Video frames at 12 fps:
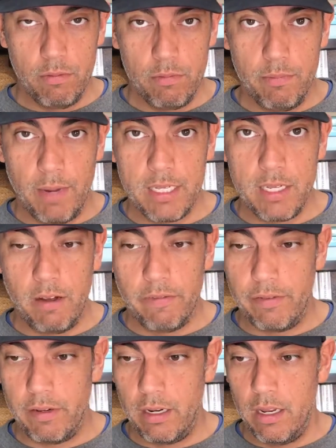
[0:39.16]

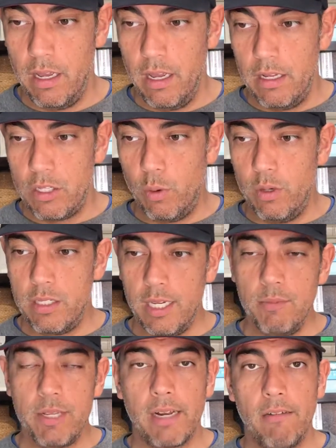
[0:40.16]
myself. So it
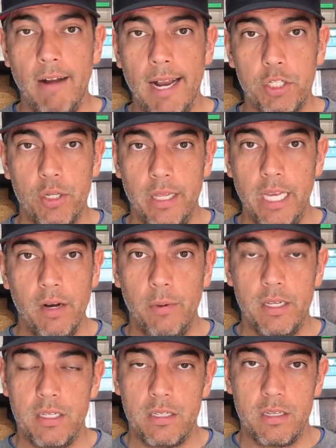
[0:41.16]
seems like a rational
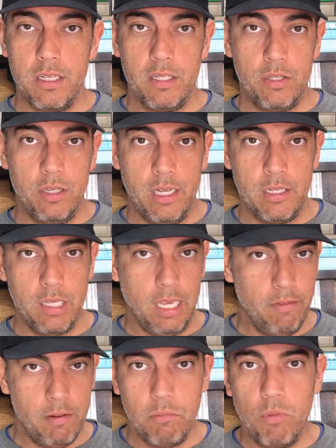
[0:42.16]
egoist is
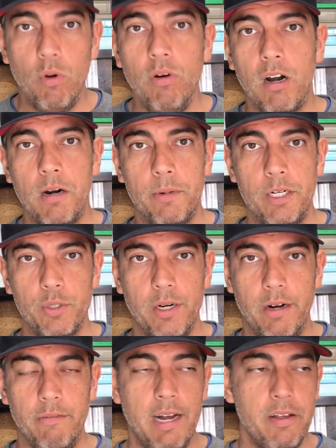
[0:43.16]
even more
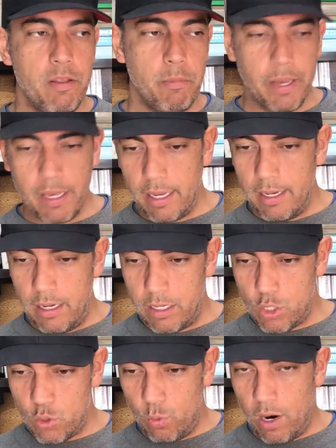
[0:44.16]
arbitrary. Rather than picking a
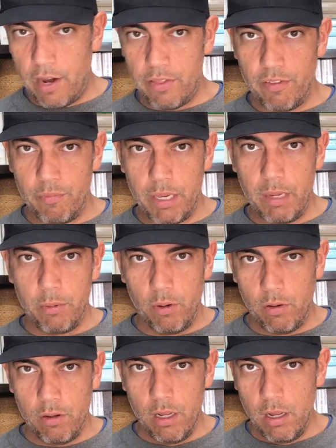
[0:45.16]
swath of
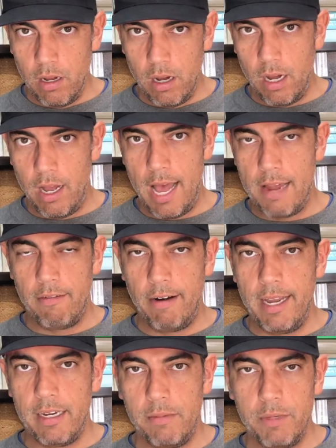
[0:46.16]
people at
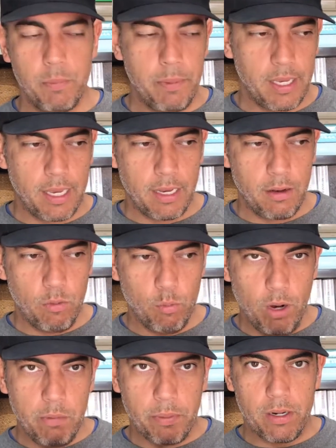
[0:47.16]
random, you're picking
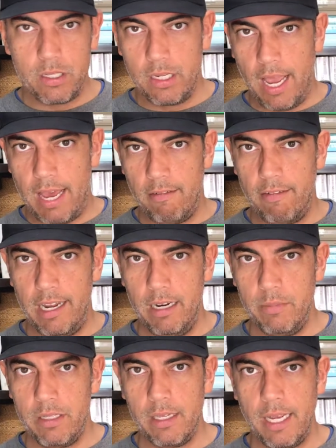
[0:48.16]
one person at
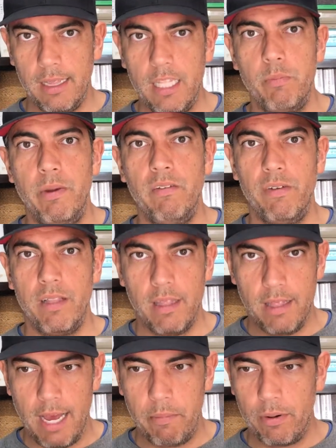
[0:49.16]
random and saying, let's
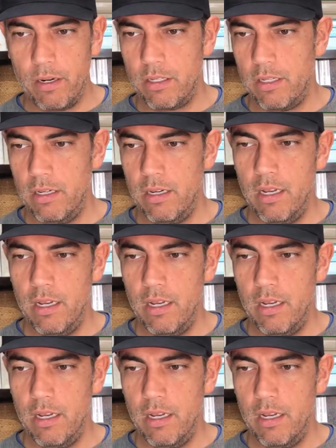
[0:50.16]
benefit that person